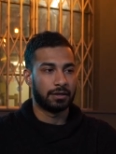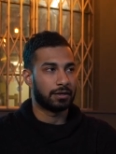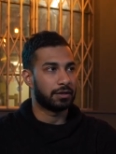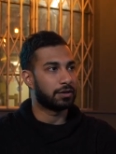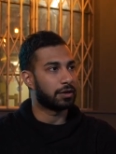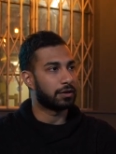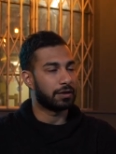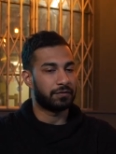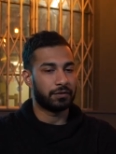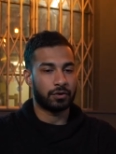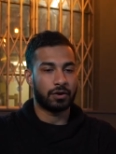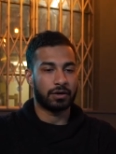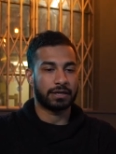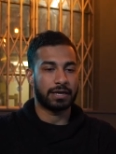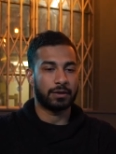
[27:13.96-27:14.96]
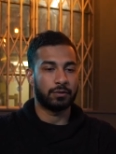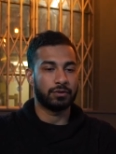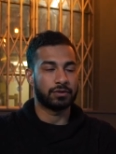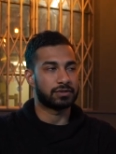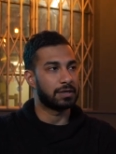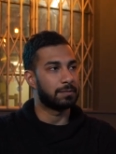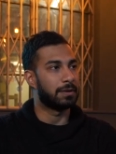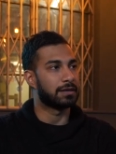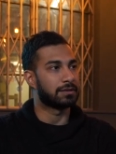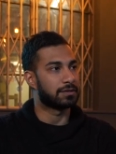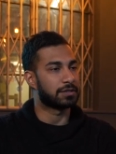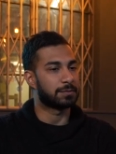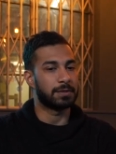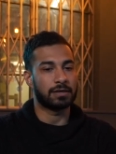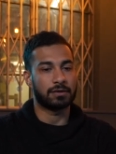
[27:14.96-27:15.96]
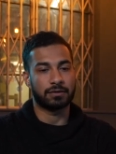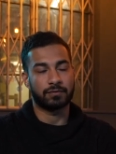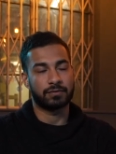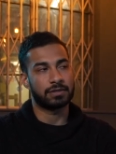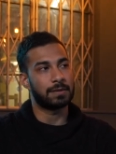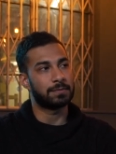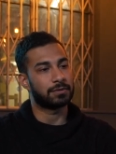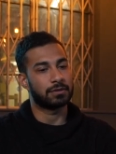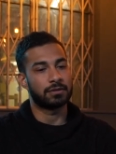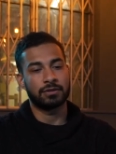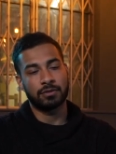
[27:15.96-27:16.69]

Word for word: you know, if you can't get all your siblings to speak on the reception,